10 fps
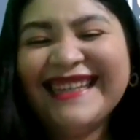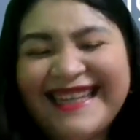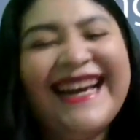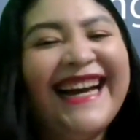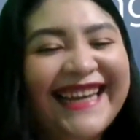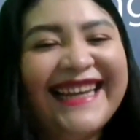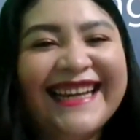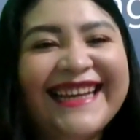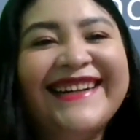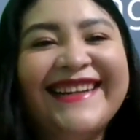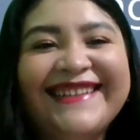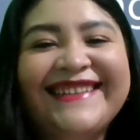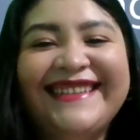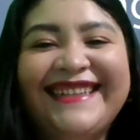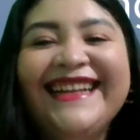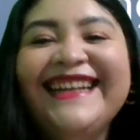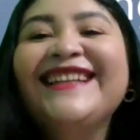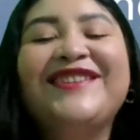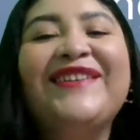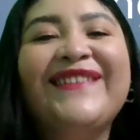Yeah, I can hear you.
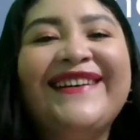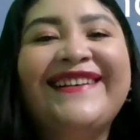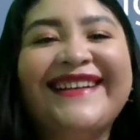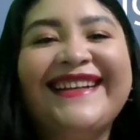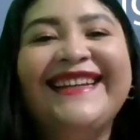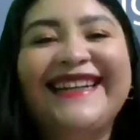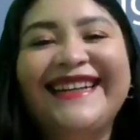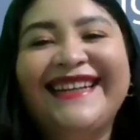Don't worry.